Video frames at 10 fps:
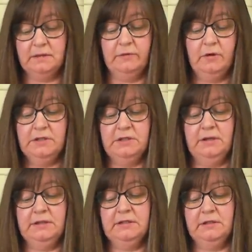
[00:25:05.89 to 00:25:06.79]
So I've got the
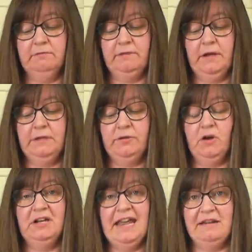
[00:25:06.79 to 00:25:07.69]
darkest I can find. I've
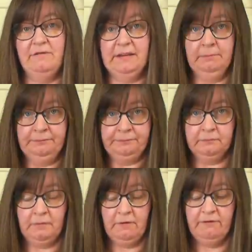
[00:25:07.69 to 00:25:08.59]
got a navy
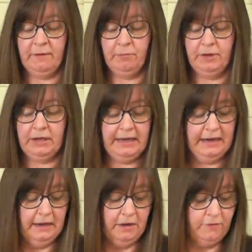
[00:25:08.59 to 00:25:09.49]
fabric
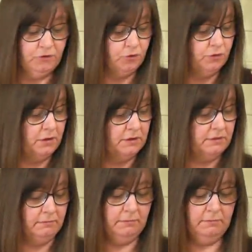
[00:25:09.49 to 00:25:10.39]
here, and I've drawn
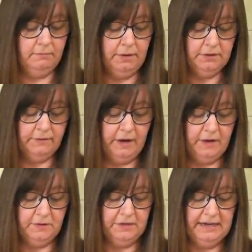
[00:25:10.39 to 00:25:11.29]
some
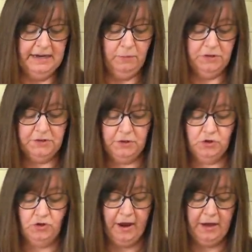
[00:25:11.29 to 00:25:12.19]
butterflies on here, and we're just going to
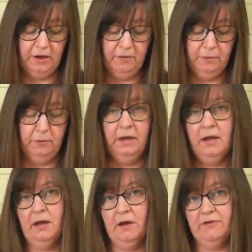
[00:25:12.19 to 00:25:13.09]
try a couple
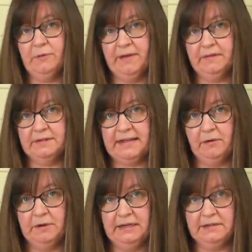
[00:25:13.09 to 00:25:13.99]
of the methods
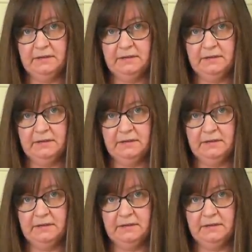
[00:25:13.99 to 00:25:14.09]
out on here.